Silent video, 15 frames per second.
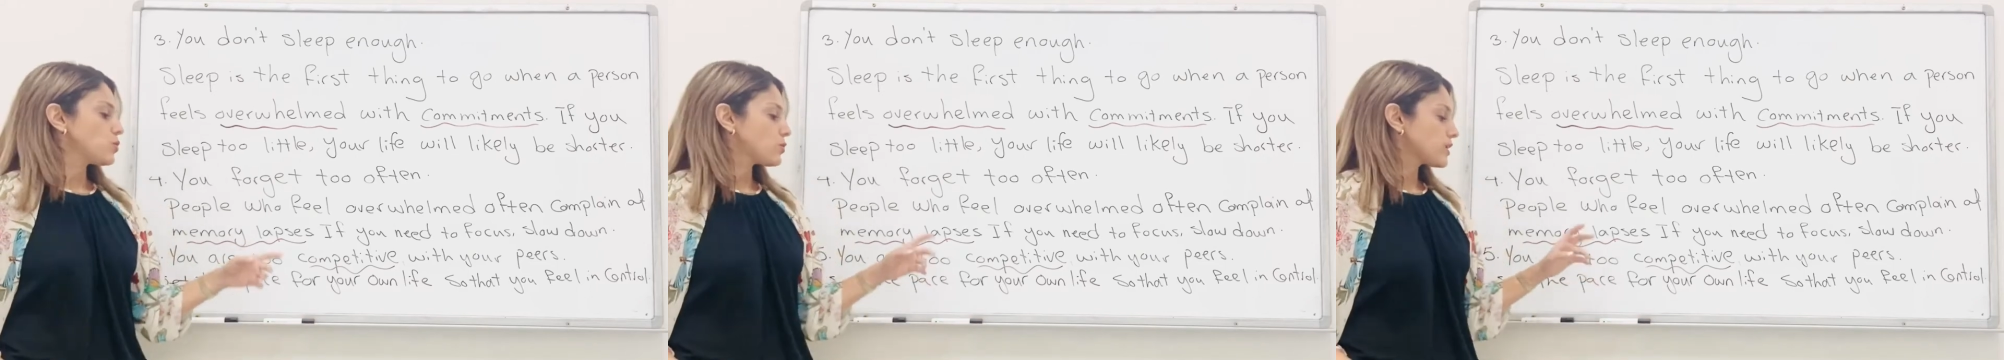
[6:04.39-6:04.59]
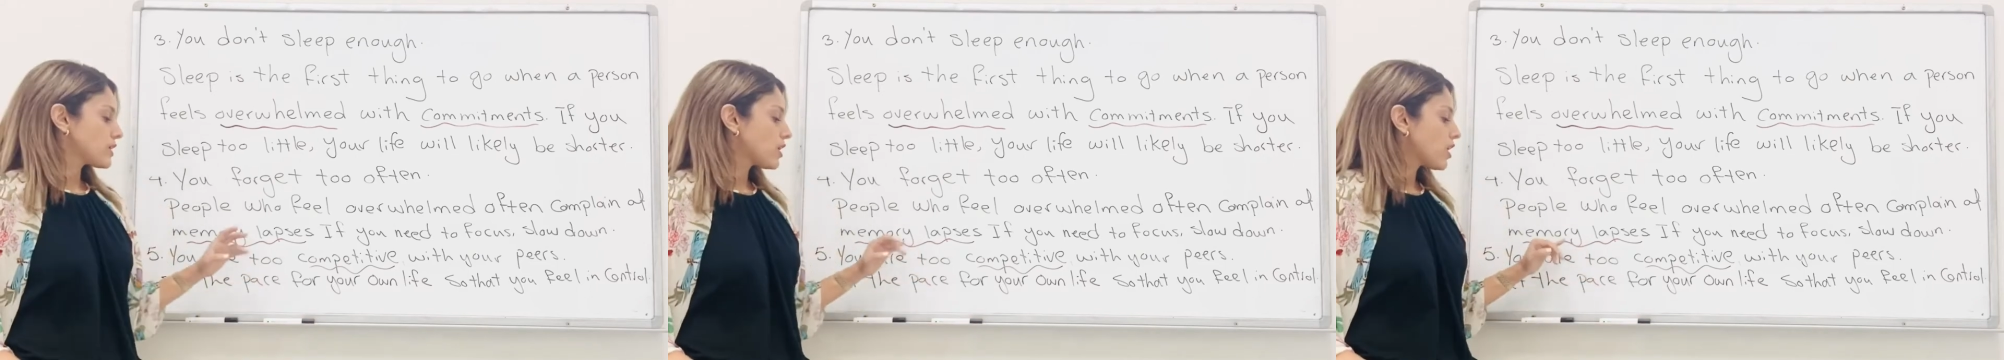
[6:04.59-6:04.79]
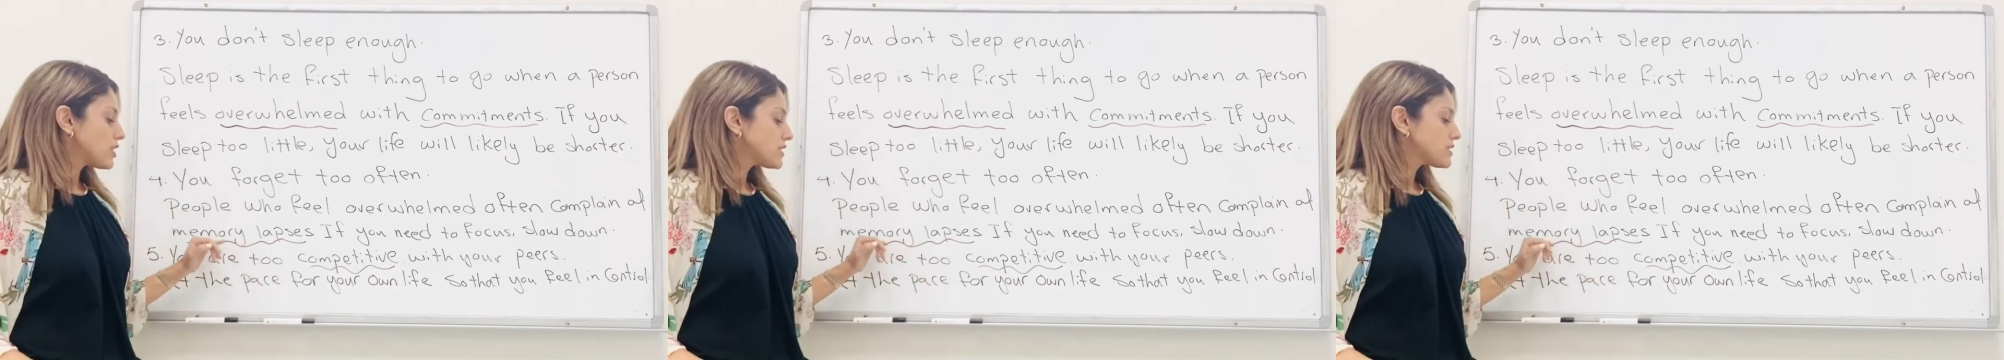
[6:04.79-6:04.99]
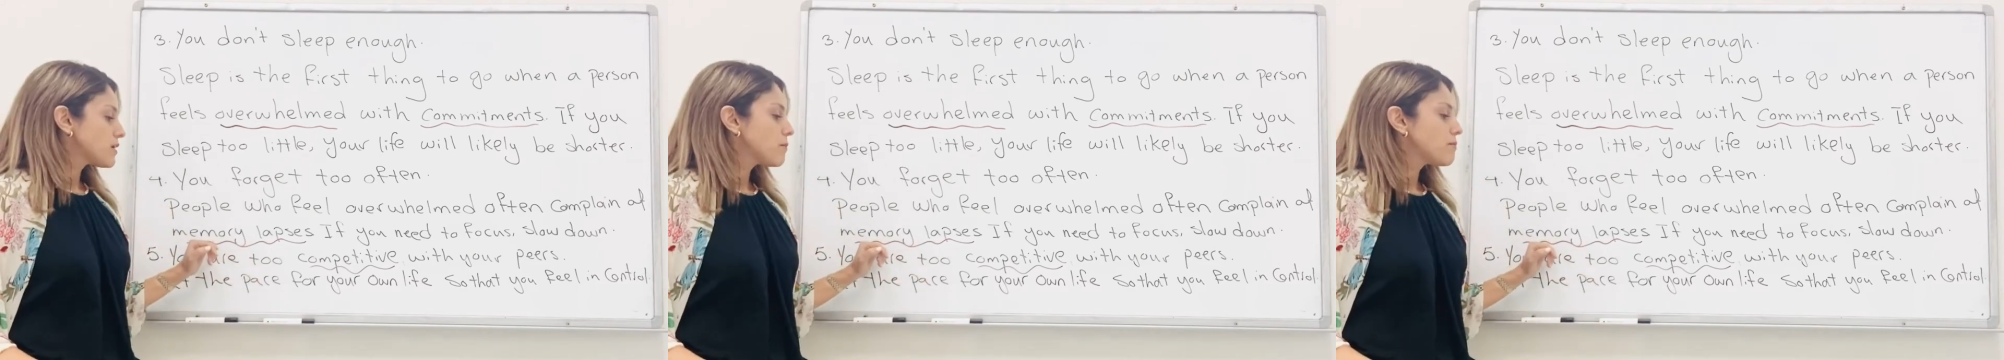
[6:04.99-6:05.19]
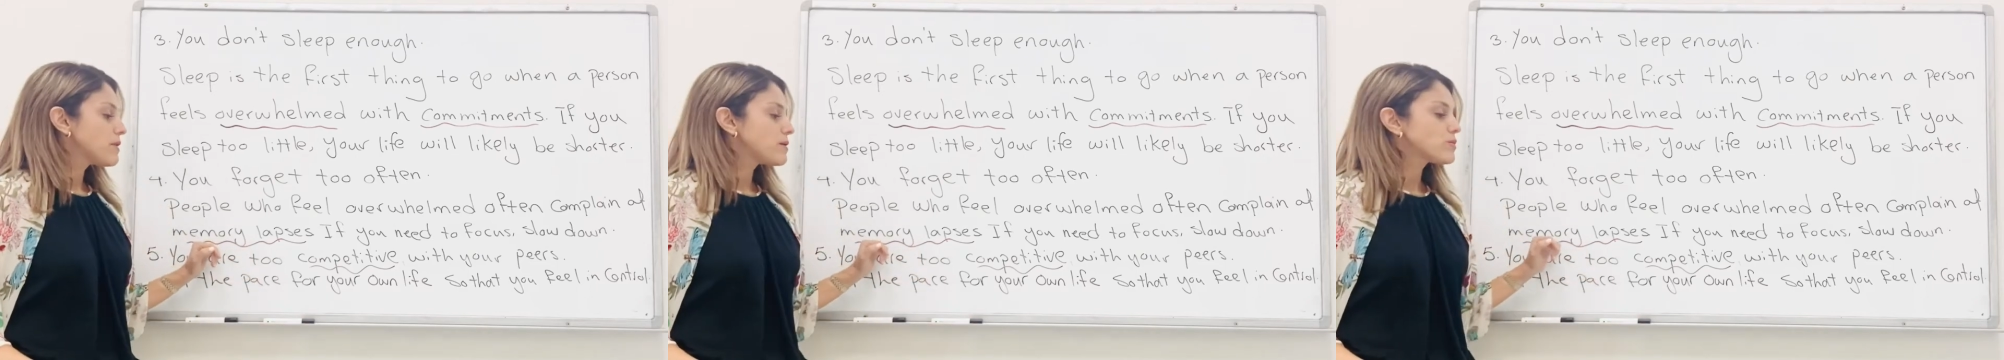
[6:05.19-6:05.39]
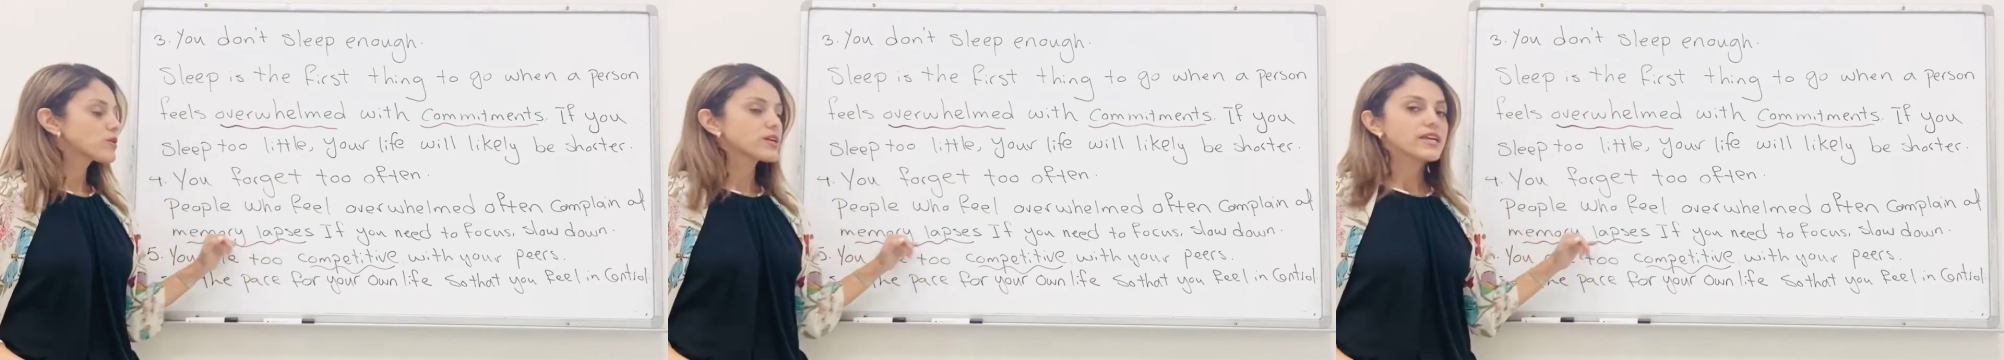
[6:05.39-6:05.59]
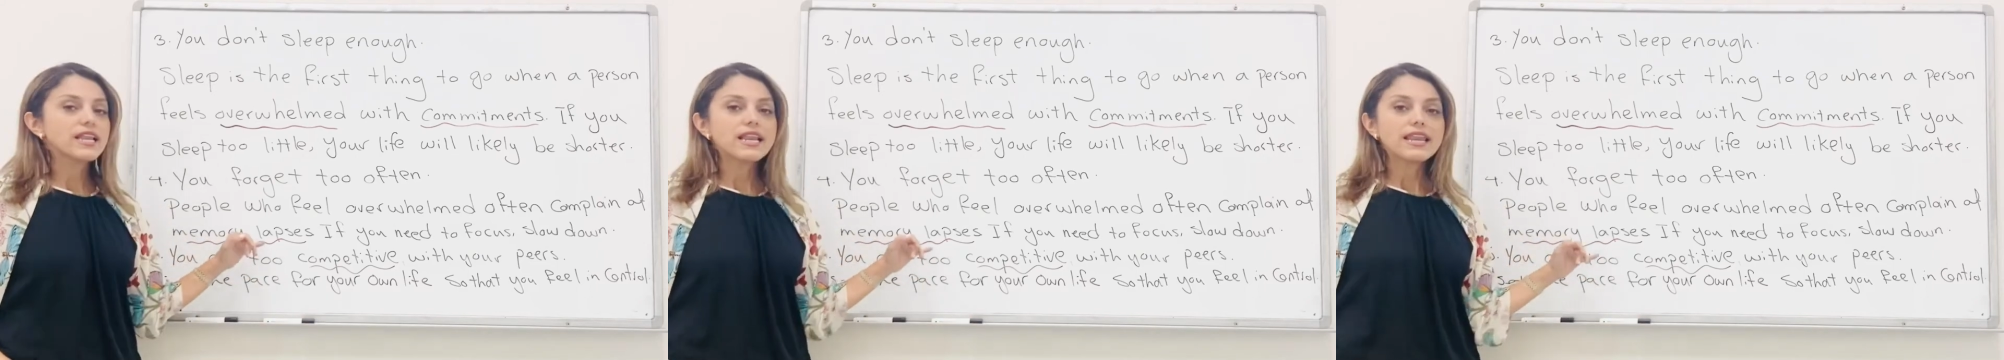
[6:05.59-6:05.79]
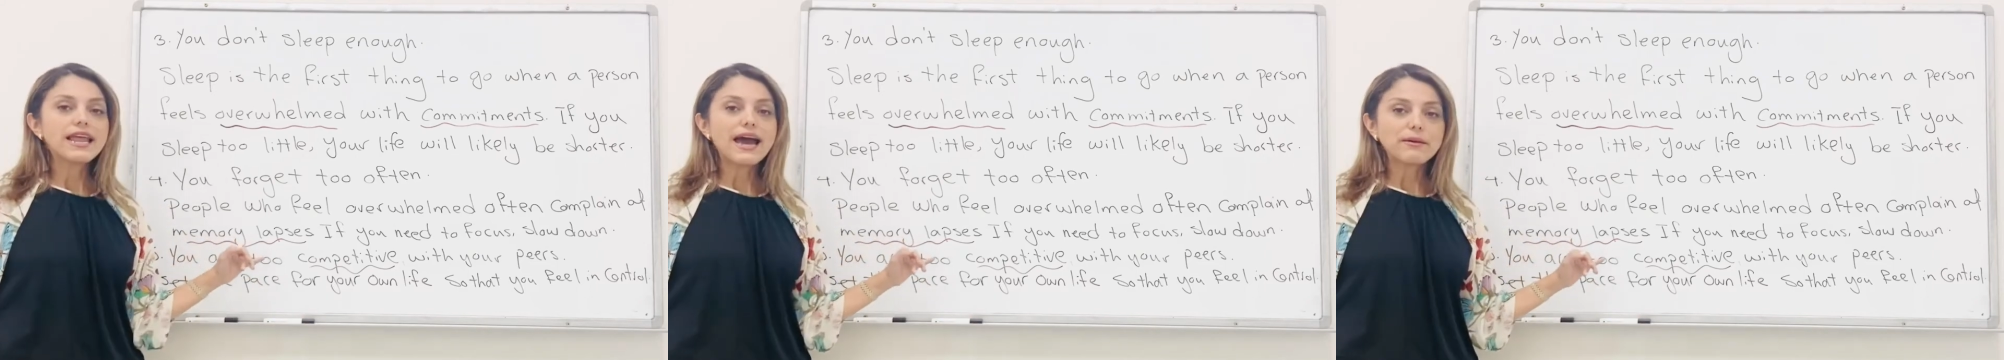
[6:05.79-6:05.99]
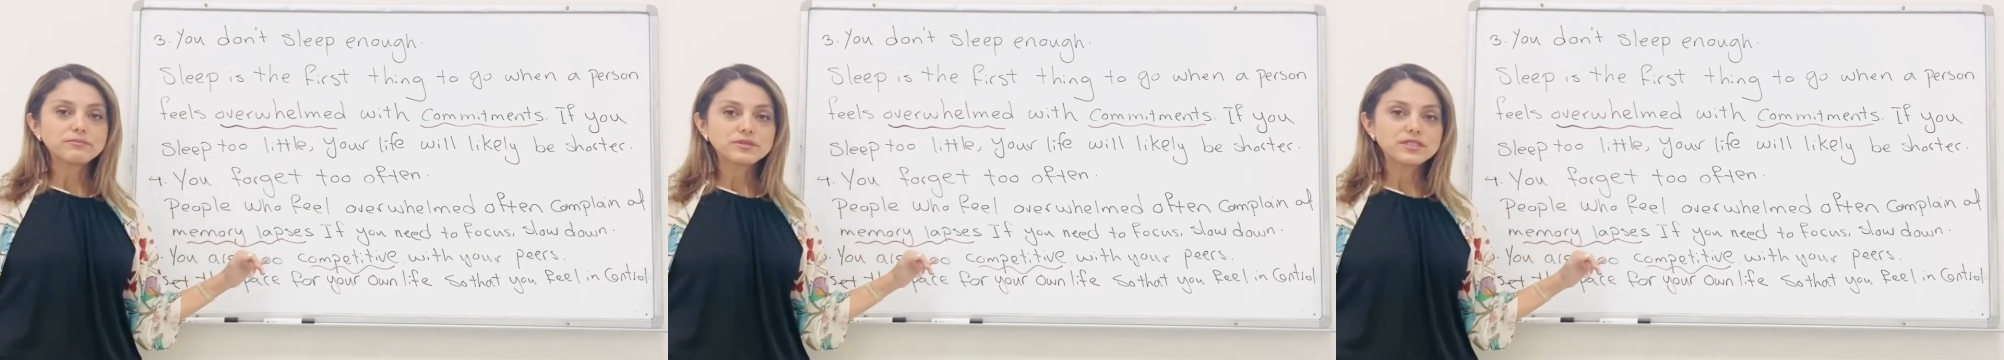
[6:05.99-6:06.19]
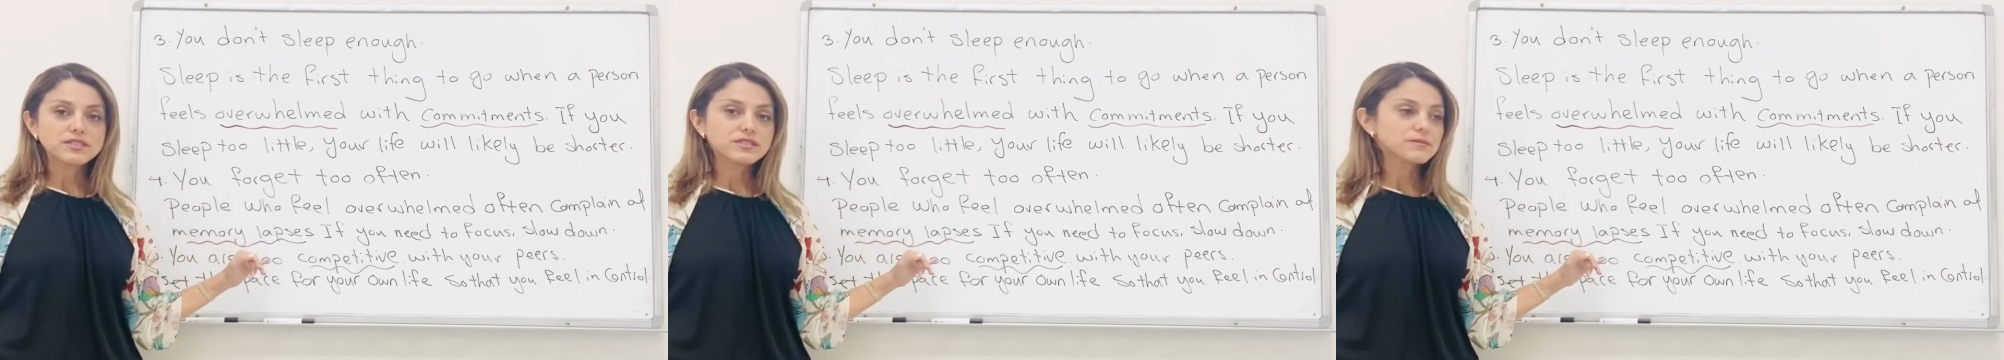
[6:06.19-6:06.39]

we call it memory lapse.